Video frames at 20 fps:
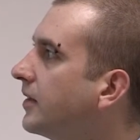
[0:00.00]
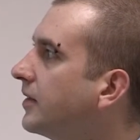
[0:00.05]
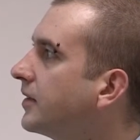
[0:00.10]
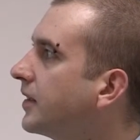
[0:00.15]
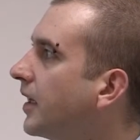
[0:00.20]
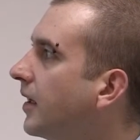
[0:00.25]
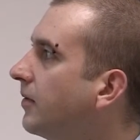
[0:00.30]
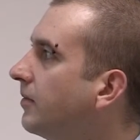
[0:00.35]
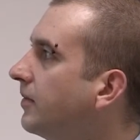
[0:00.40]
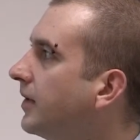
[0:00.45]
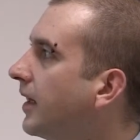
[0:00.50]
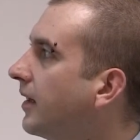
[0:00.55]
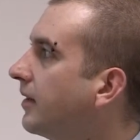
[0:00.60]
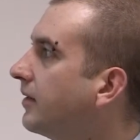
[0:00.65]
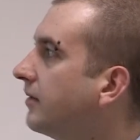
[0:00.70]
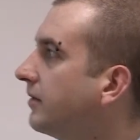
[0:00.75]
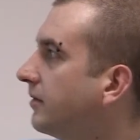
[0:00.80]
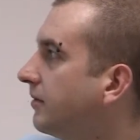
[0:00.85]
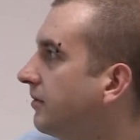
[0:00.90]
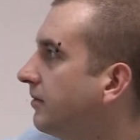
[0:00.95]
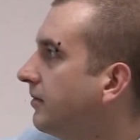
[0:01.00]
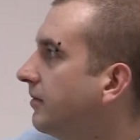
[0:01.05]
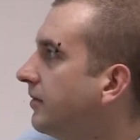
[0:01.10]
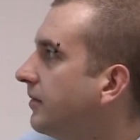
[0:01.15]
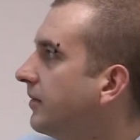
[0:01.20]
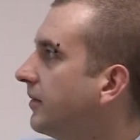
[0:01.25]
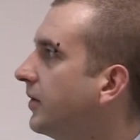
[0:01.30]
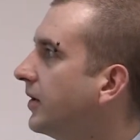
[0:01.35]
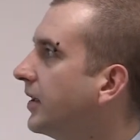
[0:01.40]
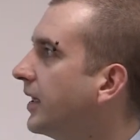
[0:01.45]
So yeah,
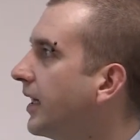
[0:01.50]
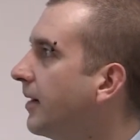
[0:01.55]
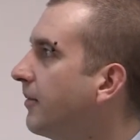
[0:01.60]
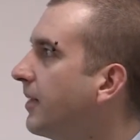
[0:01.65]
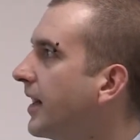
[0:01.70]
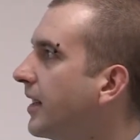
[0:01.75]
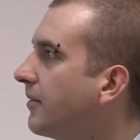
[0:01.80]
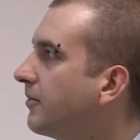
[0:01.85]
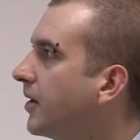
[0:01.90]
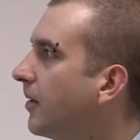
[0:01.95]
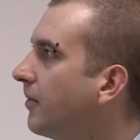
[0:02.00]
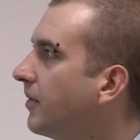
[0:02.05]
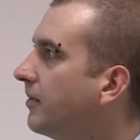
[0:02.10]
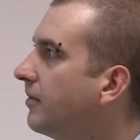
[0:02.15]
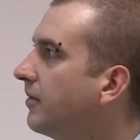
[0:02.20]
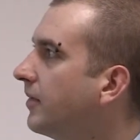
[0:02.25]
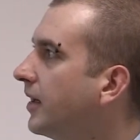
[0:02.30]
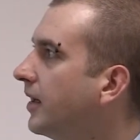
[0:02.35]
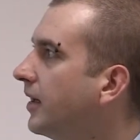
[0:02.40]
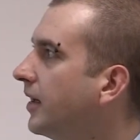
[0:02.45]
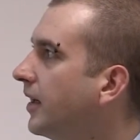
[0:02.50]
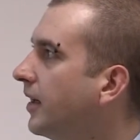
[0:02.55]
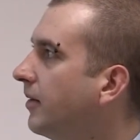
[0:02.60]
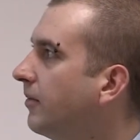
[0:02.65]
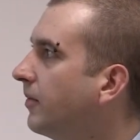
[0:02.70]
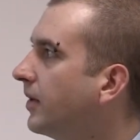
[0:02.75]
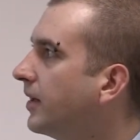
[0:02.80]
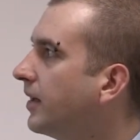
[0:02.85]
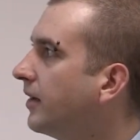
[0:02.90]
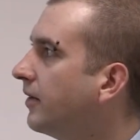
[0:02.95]
you can eliminate the problem
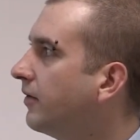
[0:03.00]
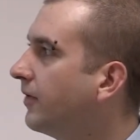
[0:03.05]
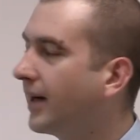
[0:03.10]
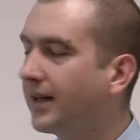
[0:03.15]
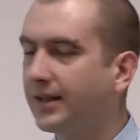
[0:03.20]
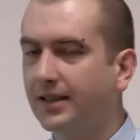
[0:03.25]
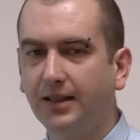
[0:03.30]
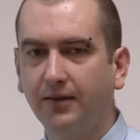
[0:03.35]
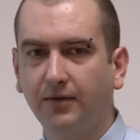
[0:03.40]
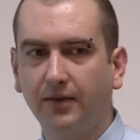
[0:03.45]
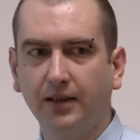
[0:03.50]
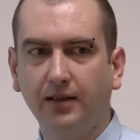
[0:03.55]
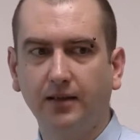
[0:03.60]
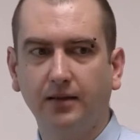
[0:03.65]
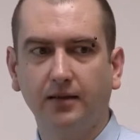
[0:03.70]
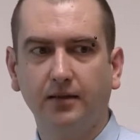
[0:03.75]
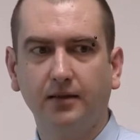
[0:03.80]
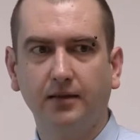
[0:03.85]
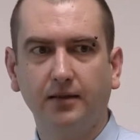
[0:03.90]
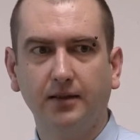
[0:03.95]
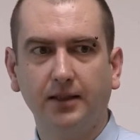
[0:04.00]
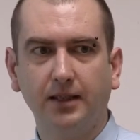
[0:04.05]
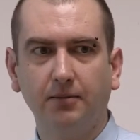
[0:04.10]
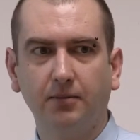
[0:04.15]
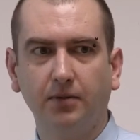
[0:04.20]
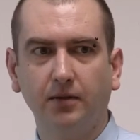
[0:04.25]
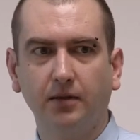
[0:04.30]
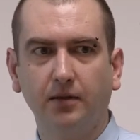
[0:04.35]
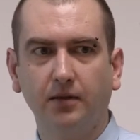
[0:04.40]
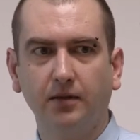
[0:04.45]
with a relatively
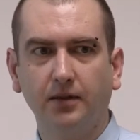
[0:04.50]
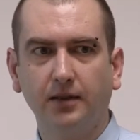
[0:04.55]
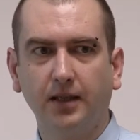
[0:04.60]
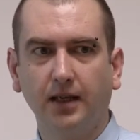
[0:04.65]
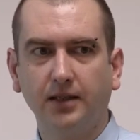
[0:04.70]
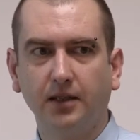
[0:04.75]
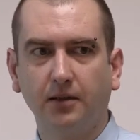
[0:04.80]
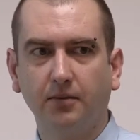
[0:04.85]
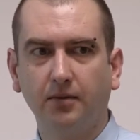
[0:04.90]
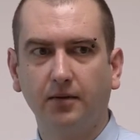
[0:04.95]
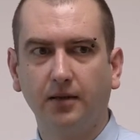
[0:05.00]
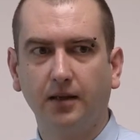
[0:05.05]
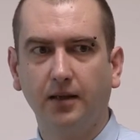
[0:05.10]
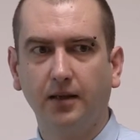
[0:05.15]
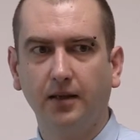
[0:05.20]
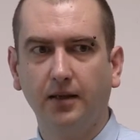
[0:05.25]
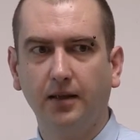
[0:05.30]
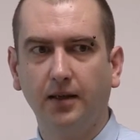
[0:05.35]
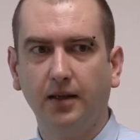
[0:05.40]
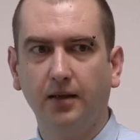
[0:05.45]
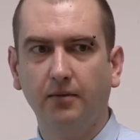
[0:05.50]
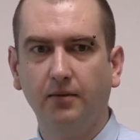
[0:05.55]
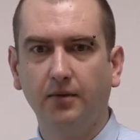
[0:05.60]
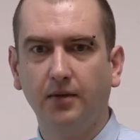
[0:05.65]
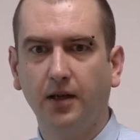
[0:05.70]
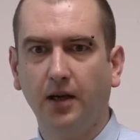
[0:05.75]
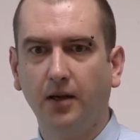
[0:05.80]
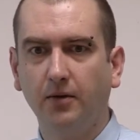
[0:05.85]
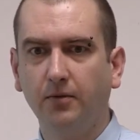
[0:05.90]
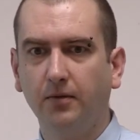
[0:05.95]
simple setup and
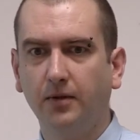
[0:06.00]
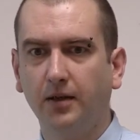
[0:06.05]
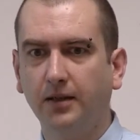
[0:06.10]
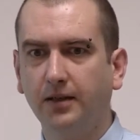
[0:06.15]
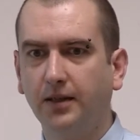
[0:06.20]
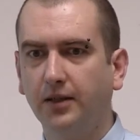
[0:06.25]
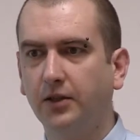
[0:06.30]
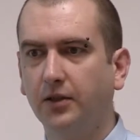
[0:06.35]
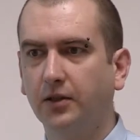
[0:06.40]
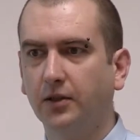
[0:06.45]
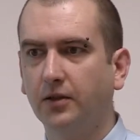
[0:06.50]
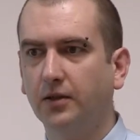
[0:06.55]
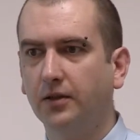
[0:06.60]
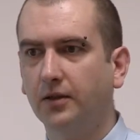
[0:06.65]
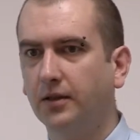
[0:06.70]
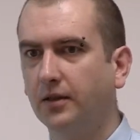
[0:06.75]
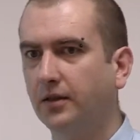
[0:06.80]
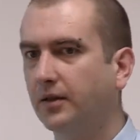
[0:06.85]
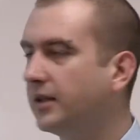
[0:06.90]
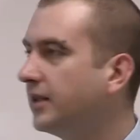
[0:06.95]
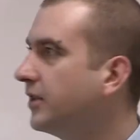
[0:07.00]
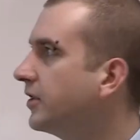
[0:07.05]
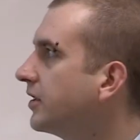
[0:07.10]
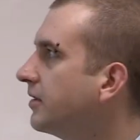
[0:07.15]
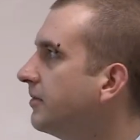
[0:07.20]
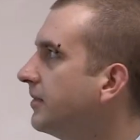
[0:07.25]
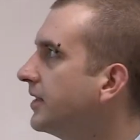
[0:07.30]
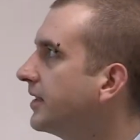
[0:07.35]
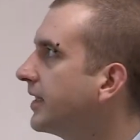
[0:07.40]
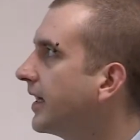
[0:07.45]
no additional
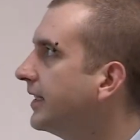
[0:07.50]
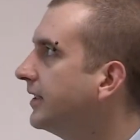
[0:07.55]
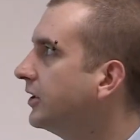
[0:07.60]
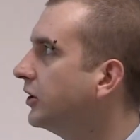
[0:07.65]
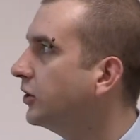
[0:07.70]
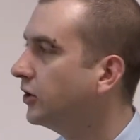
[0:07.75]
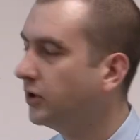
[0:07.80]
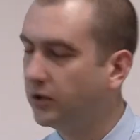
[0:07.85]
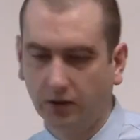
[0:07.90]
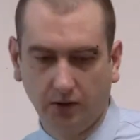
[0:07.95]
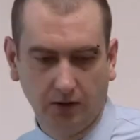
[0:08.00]
instrumentation.